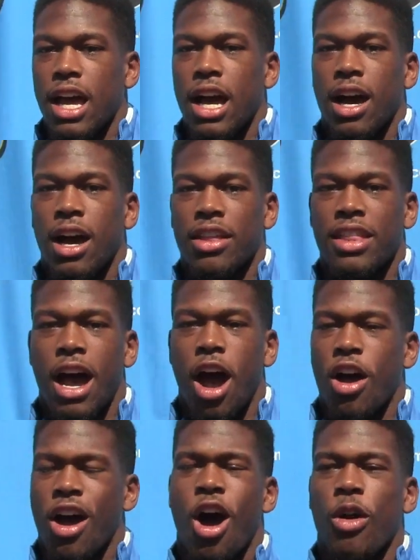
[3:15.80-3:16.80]

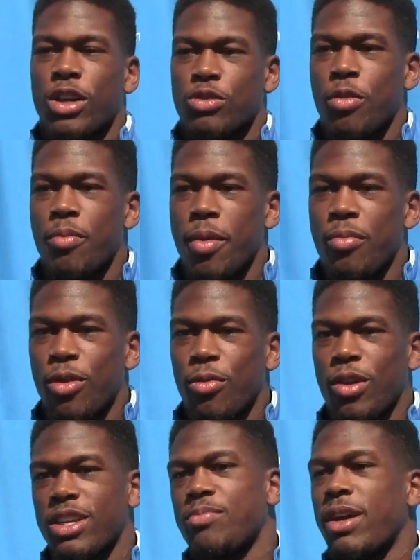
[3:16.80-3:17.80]
uh, always remember,
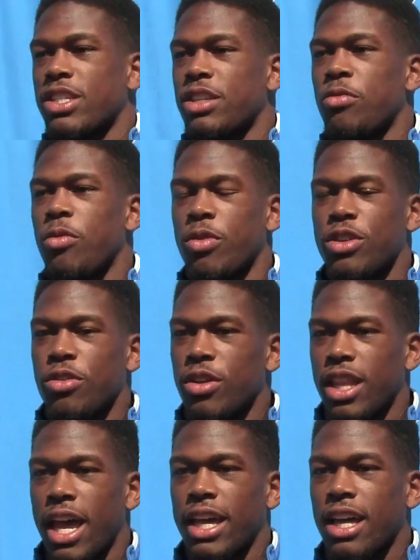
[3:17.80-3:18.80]
especially when we're
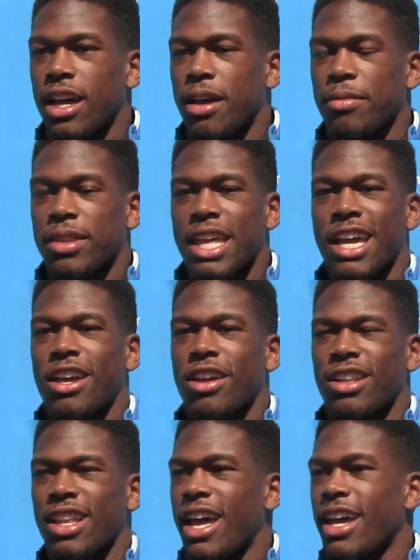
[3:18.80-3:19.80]
doing like a kick,
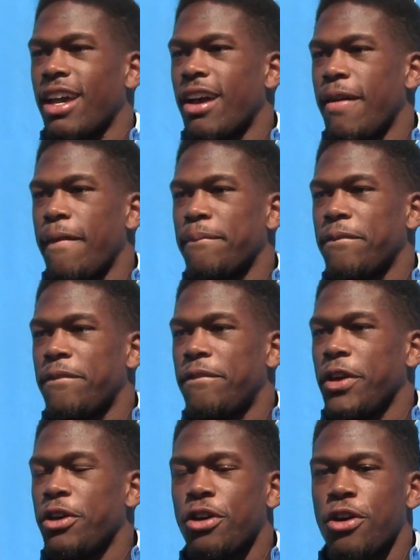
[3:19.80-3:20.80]
like uh,
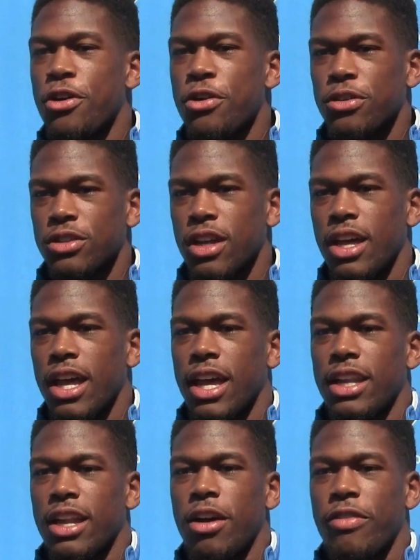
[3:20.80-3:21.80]
field goal
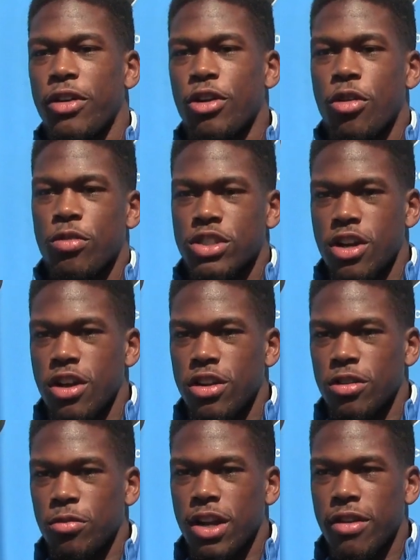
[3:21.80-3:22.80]
and uh, field goal
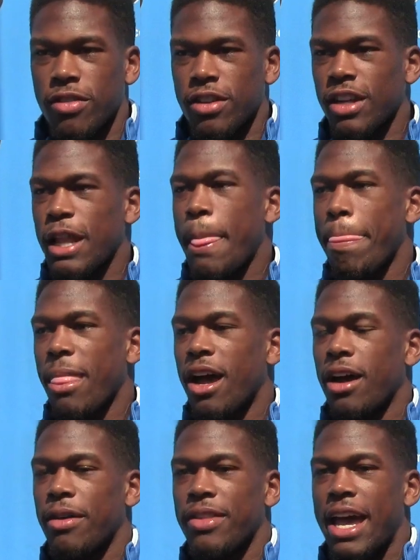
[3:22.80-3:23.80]
return or whatever,
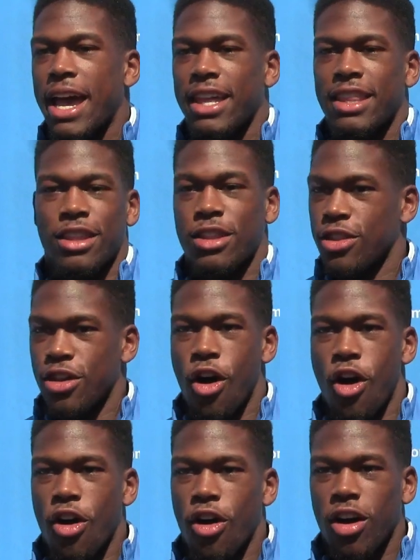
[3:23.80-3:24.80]
um, that the
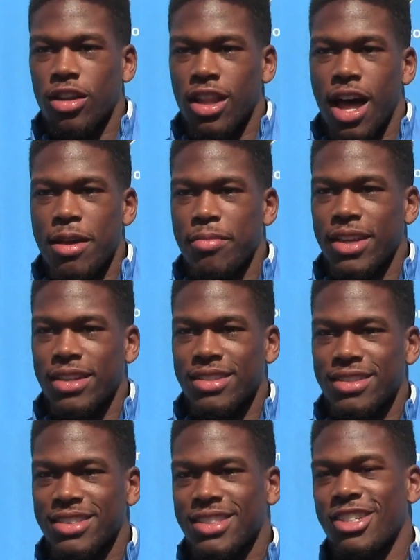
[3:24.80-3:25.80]
all linemen.
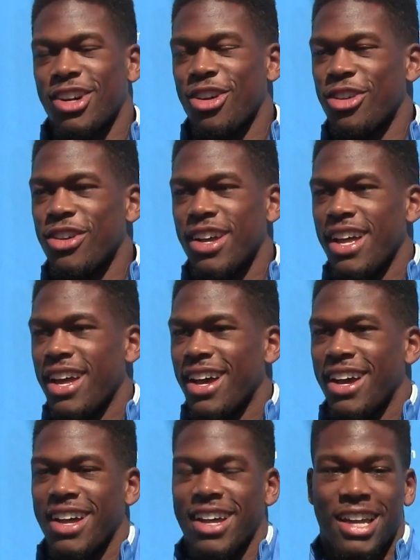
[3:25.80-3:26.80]
So
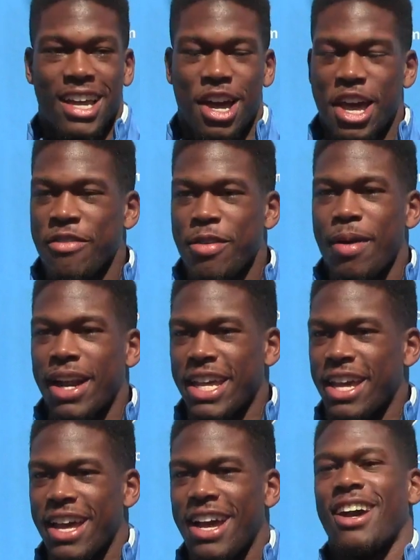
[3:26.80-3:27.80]
uh, everybody,
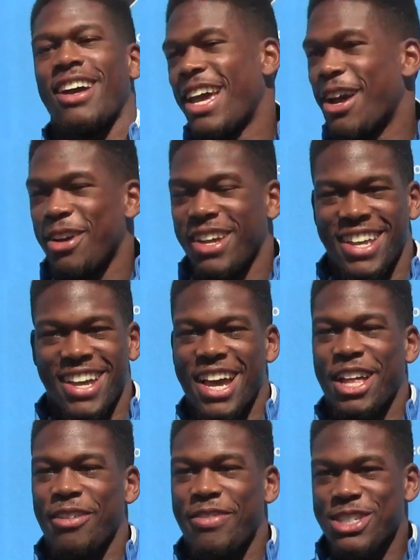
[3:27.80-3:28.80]
yeah,
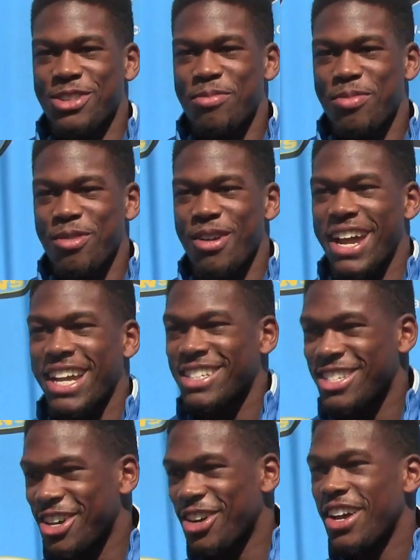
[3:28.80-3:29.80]
elephants on parade.
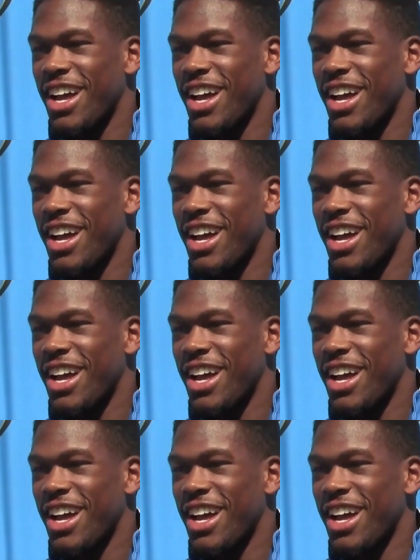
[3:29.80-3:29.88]
So um,